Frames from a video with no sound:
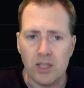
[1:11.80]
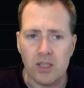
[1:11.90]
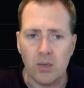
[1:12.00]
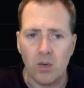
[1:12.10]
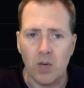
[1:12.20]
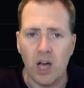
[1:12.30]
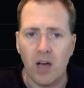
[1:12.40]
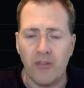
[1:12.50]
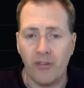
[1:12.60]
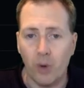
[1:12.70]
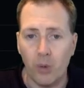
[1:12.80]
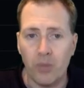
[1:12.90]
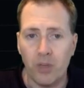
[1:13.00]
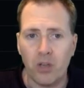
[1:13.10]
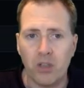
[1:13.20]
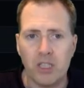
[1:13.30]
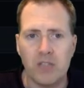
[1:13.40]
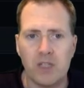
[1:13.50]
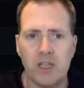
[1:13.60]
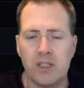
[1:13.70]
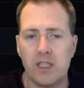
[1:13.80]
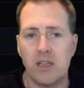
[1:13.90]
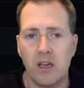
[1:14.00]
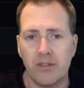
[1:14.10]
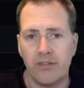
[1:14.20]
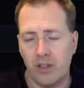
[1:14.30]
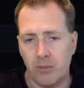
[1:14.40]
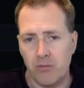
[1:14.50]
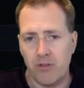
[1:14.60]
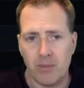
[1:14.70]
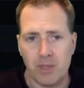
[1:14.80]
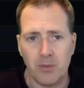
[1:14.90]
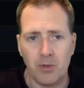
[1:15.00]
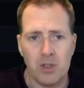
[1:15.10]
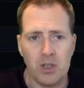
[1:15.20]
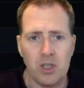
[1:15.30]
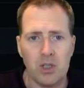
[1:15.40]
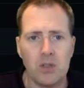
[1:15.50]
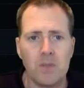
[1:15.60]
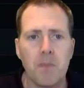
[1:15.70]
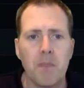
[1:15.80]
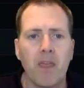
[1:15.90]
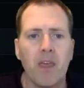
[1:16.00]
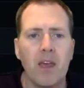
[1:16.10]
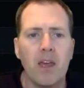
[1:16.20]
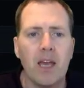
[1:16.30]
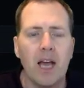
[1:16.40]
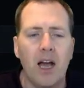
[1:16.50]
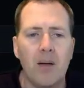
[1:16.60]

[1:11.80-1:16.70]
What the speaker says: that form the cognitive services that I've wrapped up for you to use. And